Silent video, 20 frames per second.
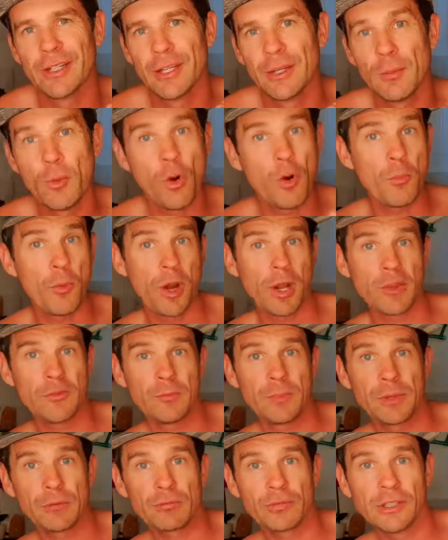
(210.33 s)
Or it might even
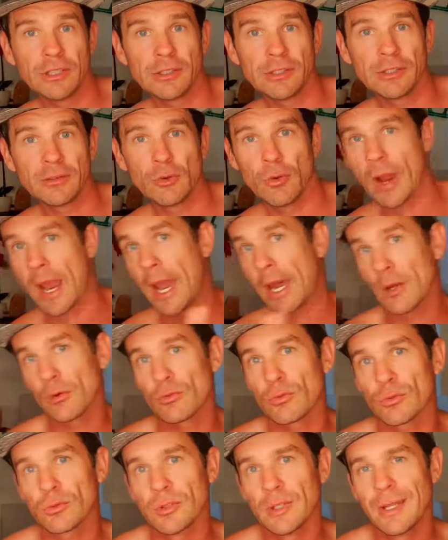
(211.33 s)
be Ritalin or
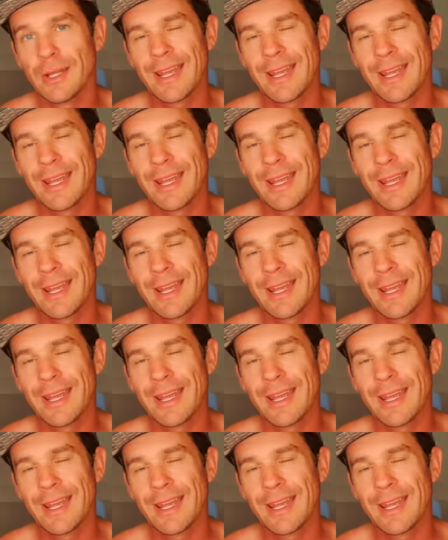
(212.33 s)
Adderall.